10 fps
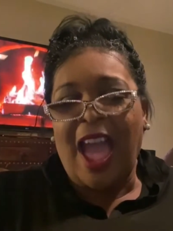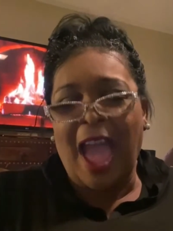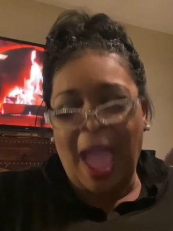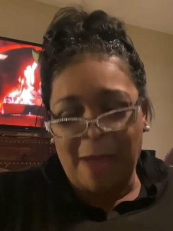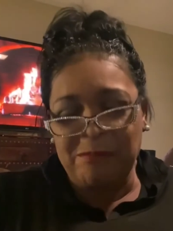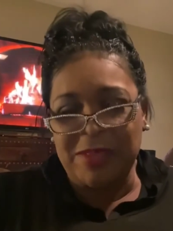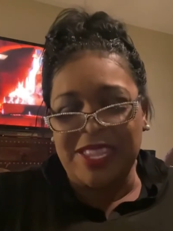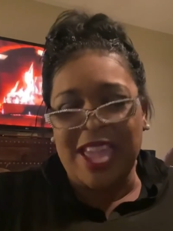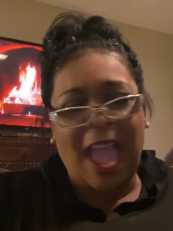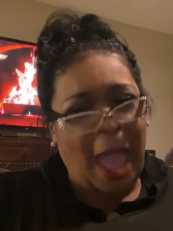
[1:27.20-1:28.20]
Happy,
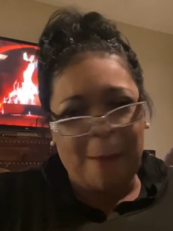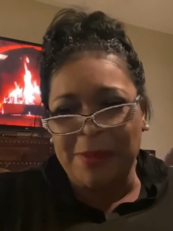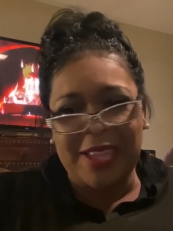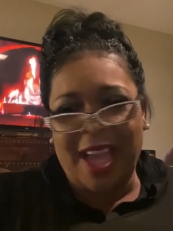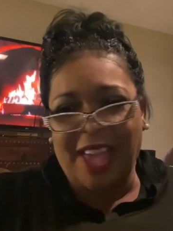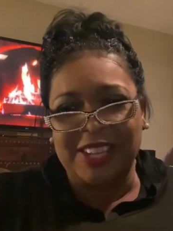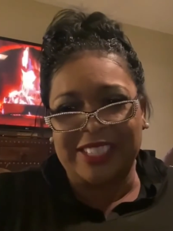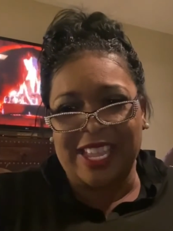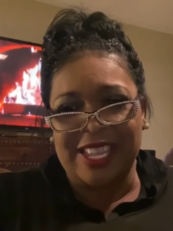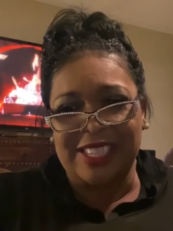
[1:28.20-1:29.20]
happy
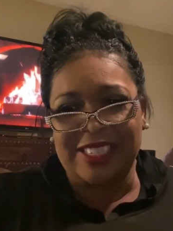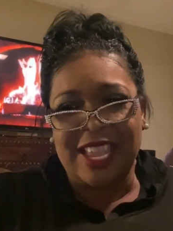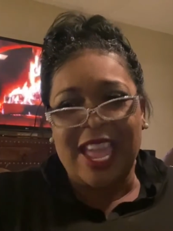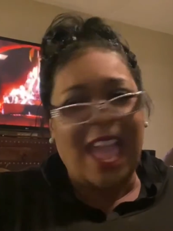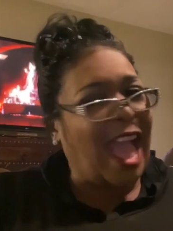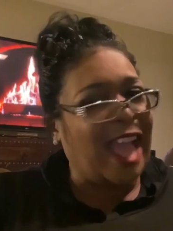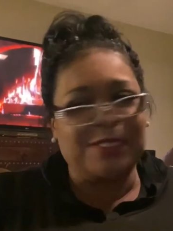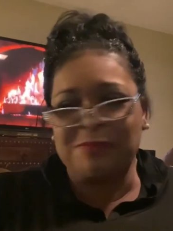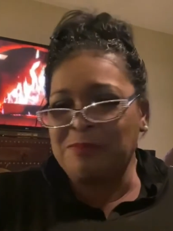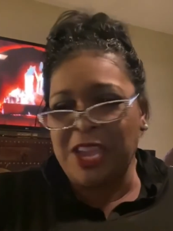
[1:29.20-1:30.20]
holidays
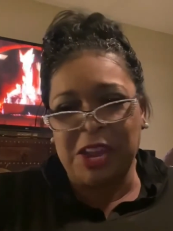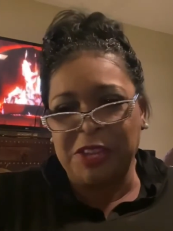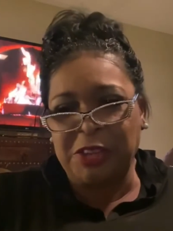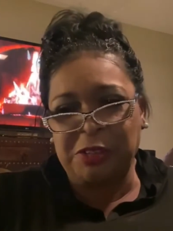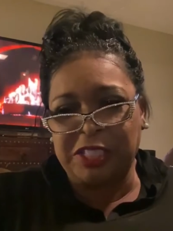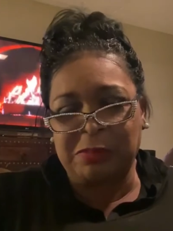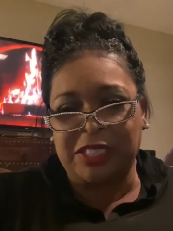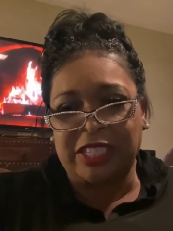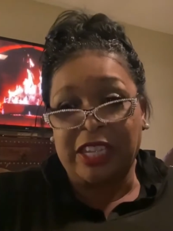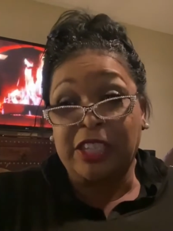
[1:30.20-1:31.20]
and Merry Christmas
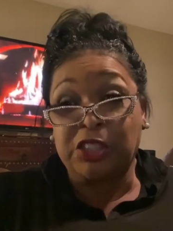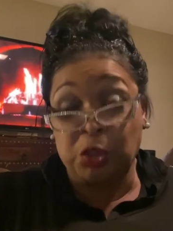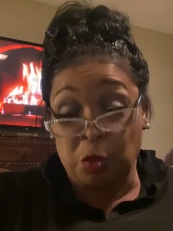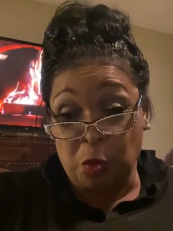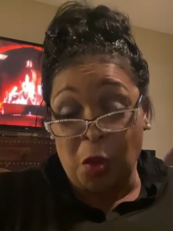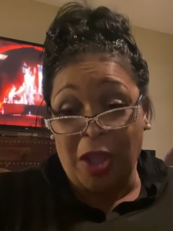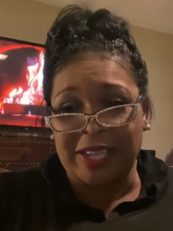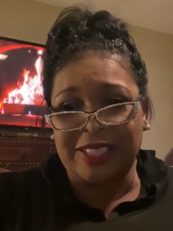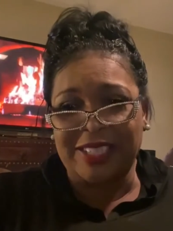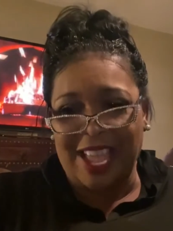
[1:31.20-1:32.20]
to
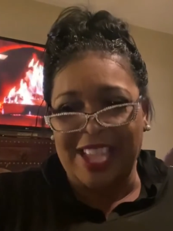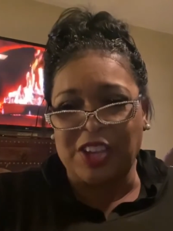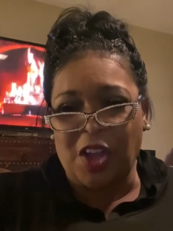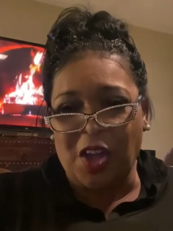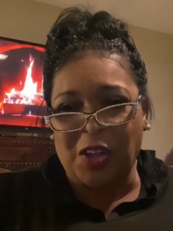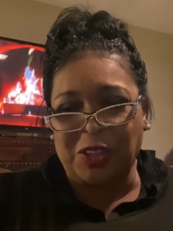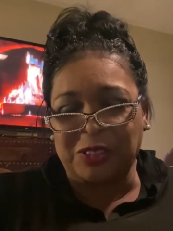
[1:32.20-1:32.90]
one and all.